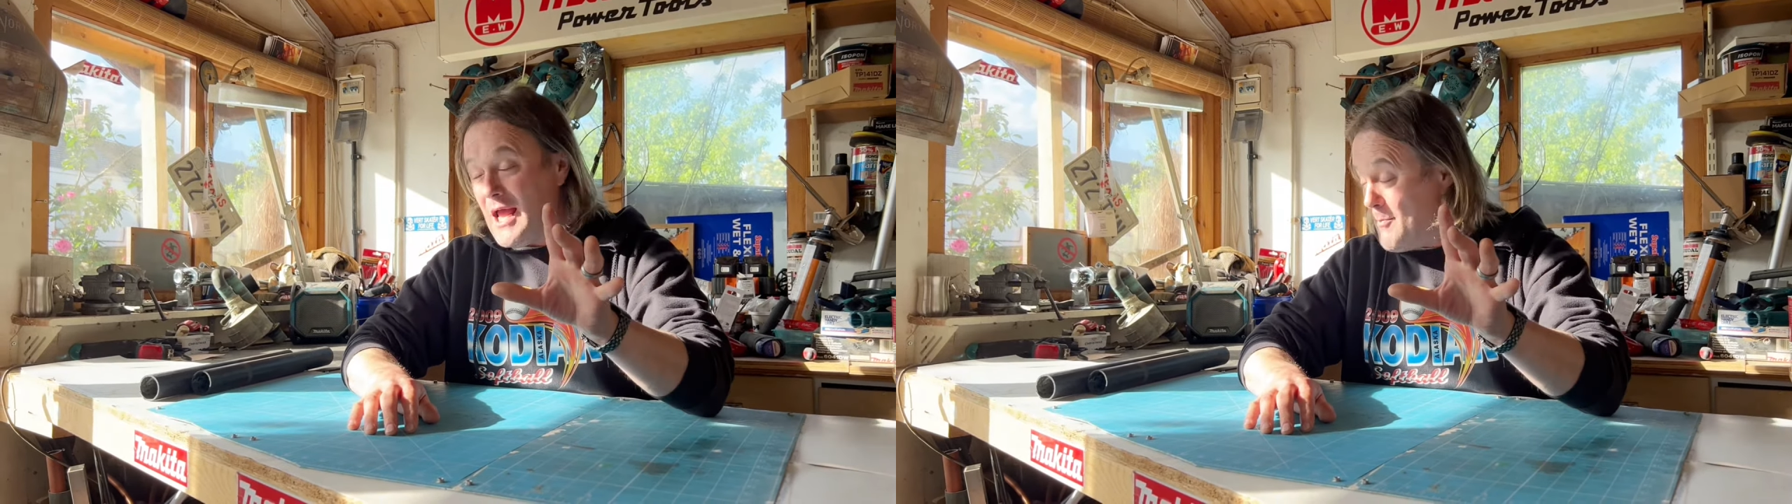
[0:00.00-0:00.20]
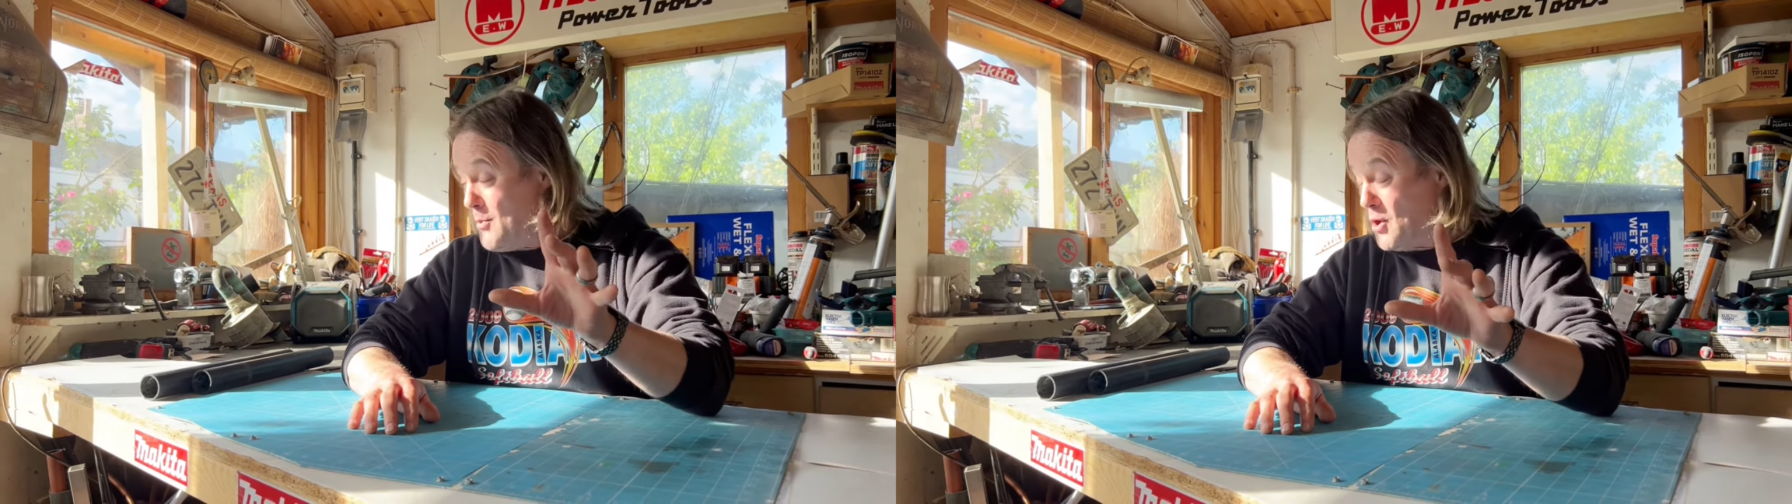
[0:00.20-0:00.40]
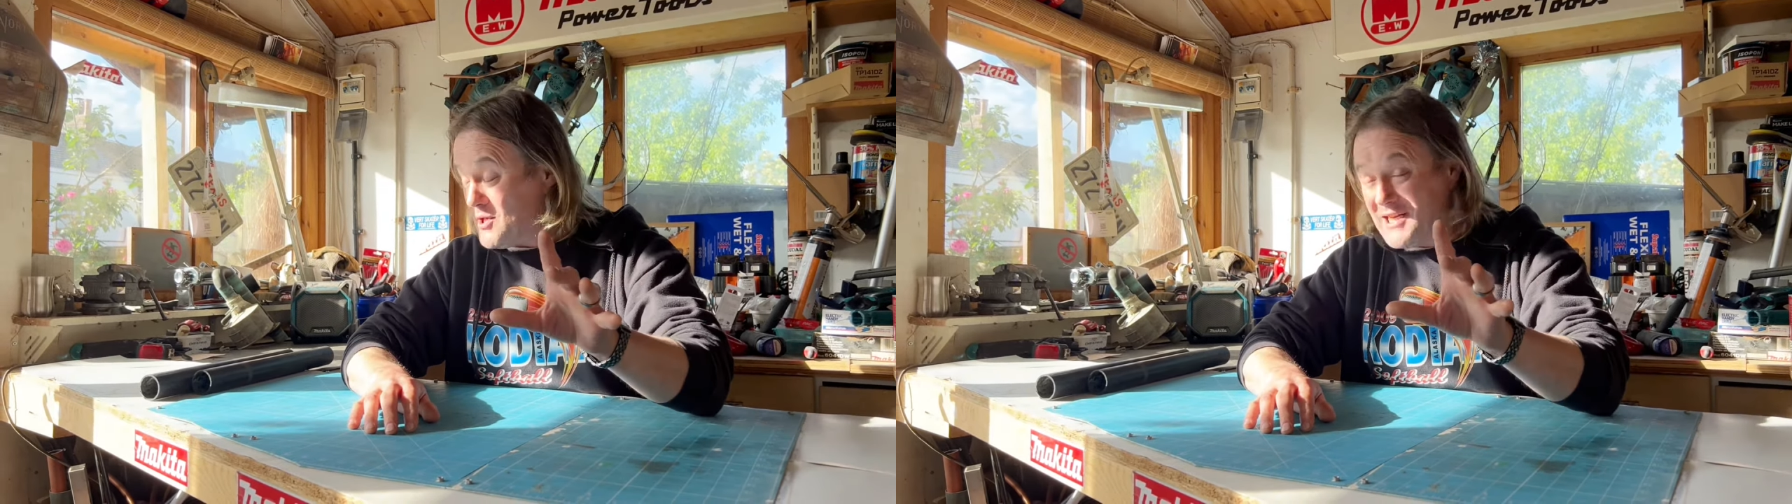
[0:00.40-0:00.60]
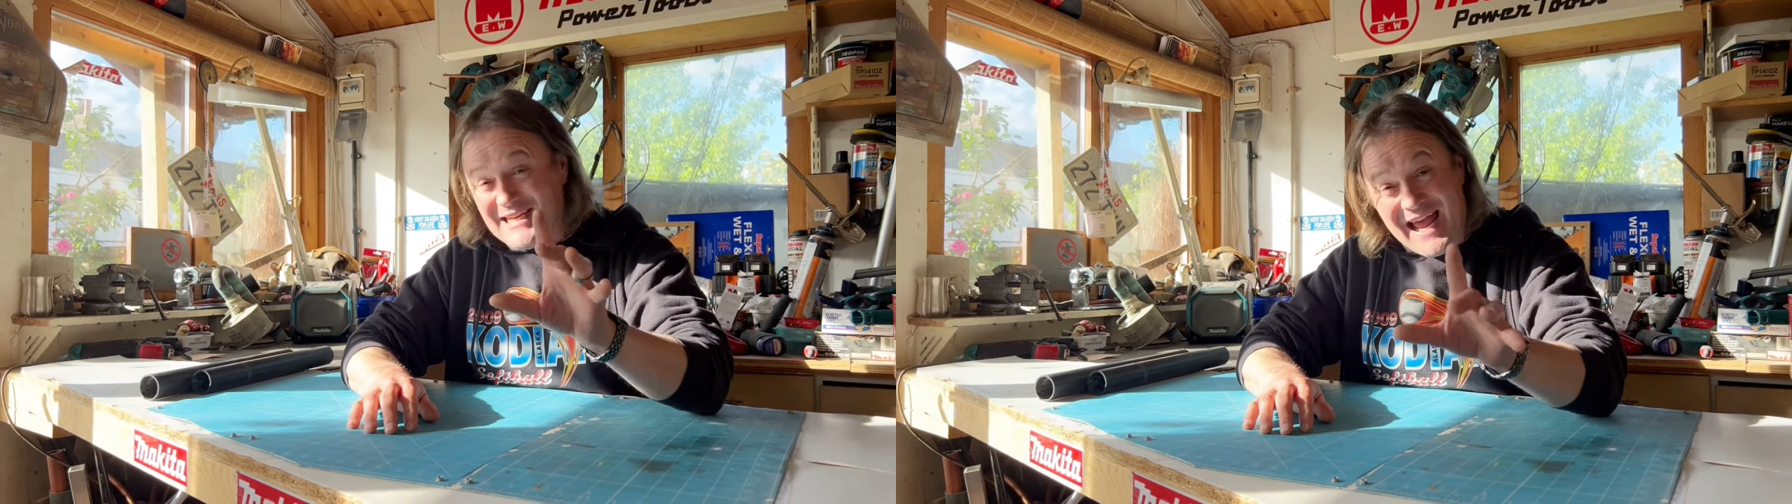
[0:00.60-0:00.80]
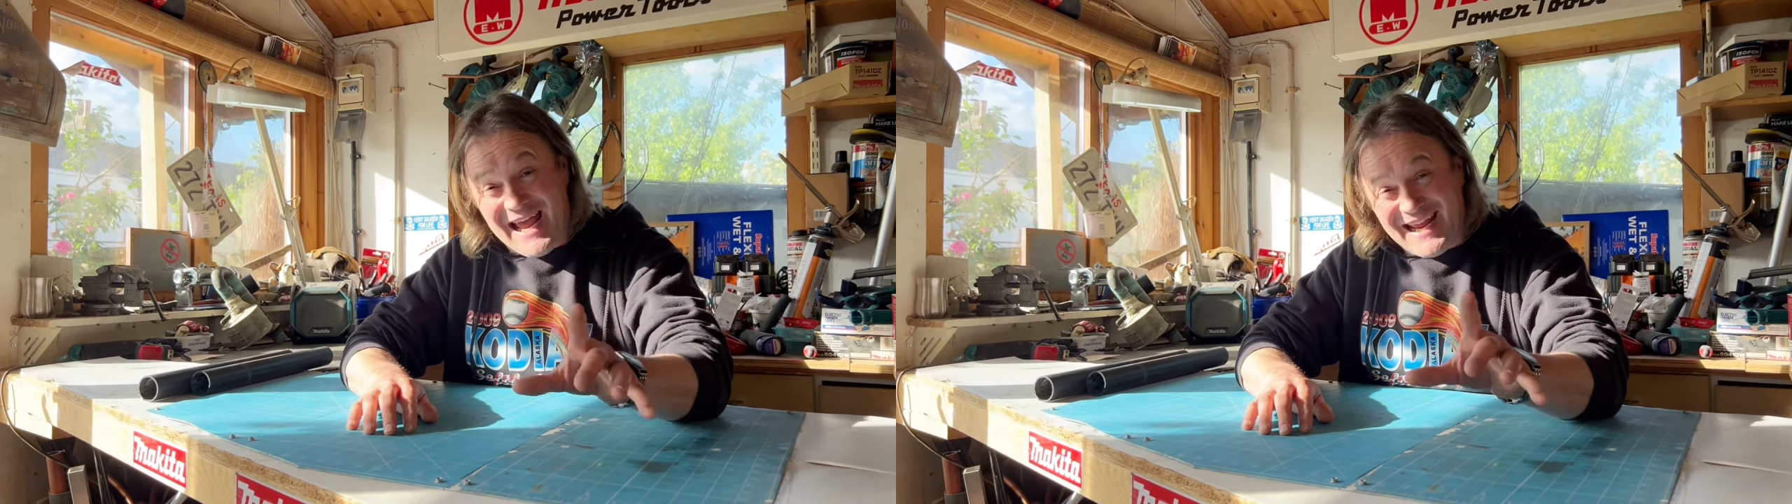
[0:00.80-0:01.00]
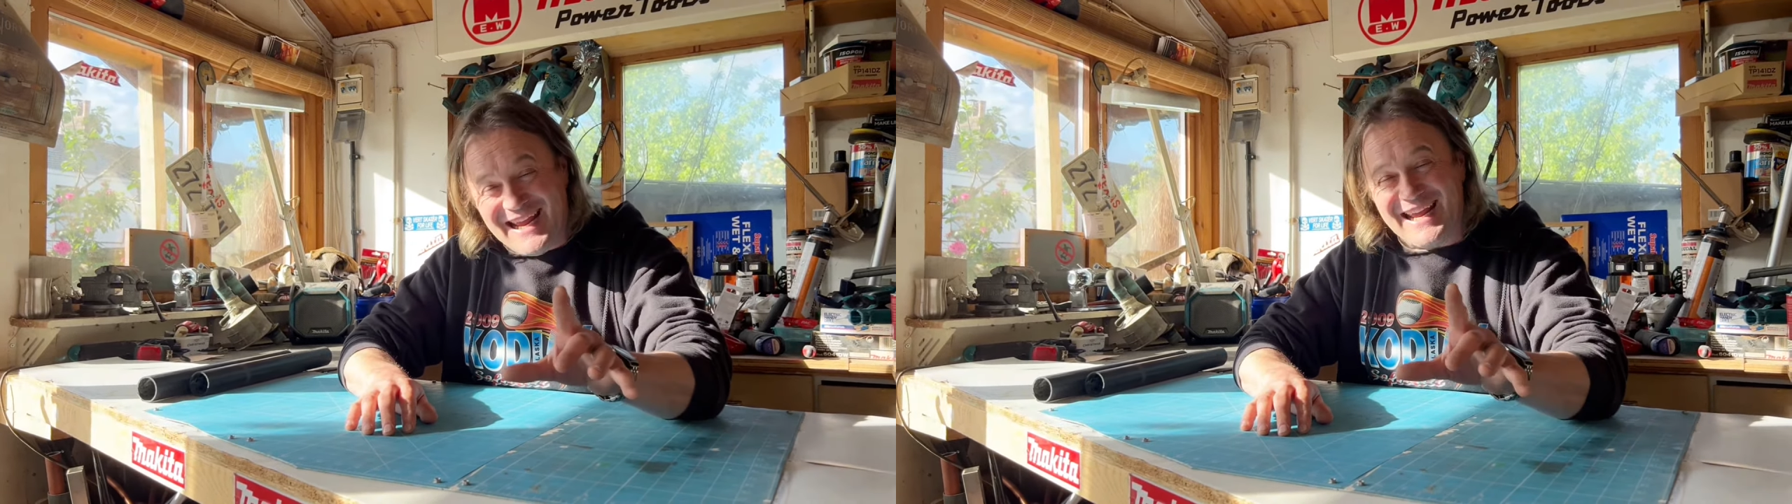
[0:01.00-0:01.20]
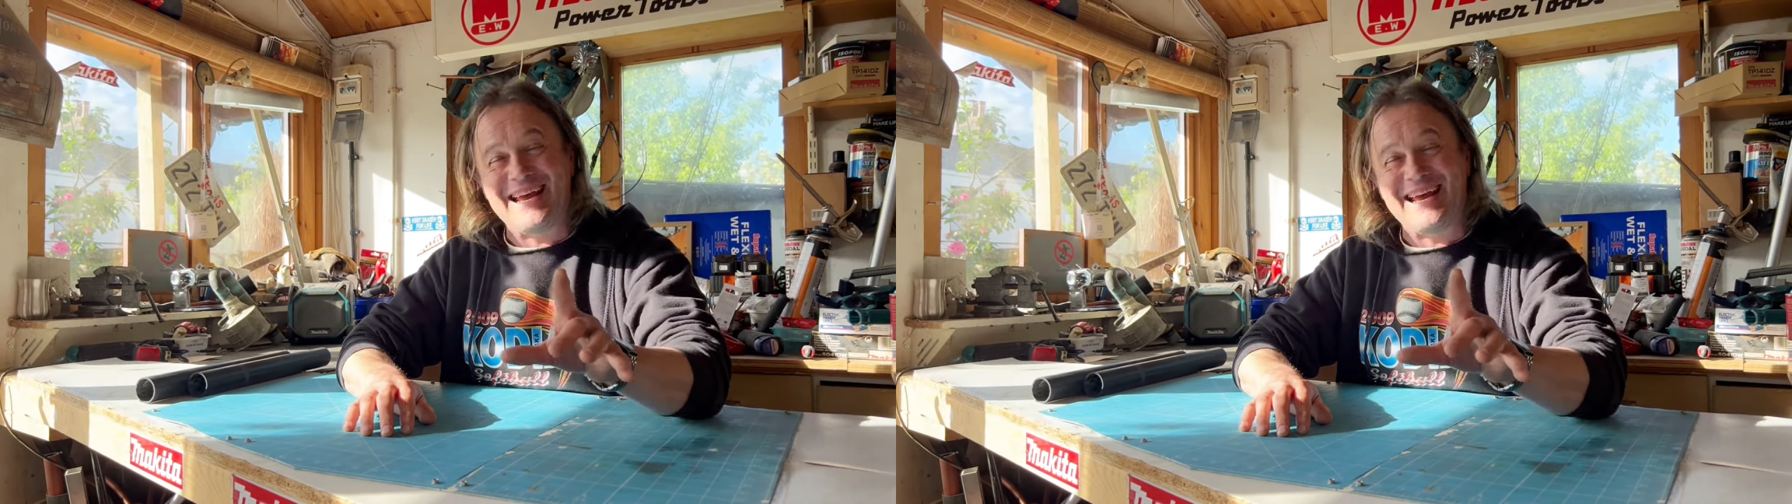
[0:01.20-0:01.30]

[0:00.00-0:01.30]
But today,